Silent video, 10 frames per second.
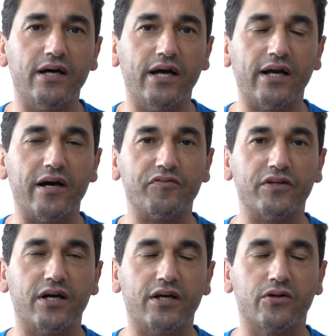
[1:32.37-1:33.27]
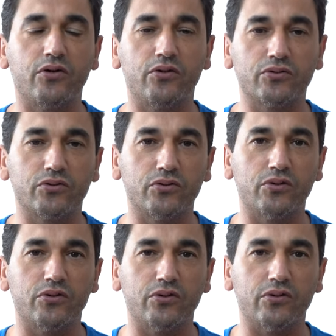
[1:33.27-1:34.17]
and after I go
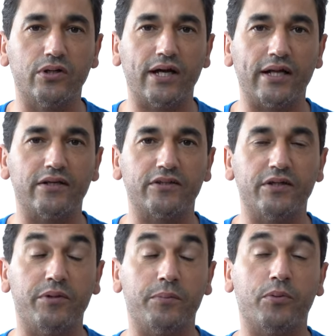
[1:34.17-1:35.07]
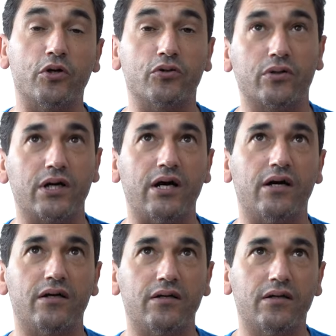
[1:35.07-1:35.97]
to another team in
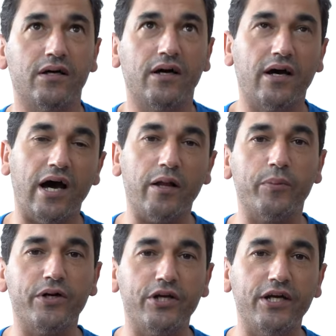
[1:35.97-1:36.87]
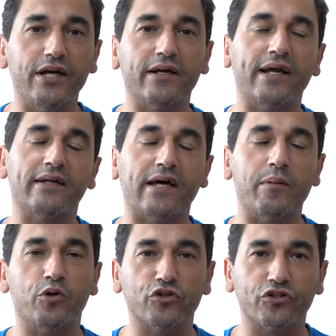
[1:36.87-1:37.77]
Portugal, Almeria, and that
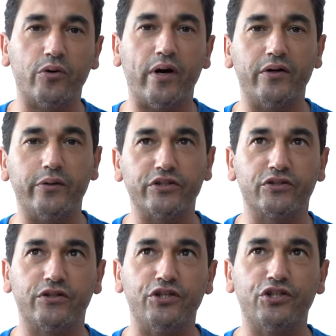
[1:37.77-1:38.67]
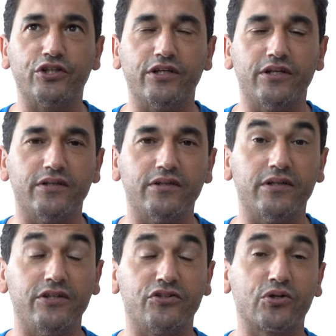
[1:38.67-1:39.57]
time also I was teacher
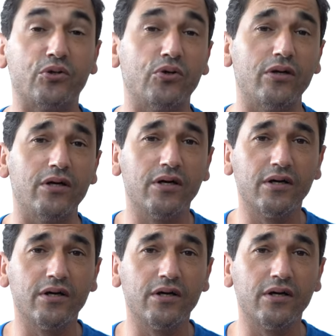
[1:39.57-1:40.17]
in school.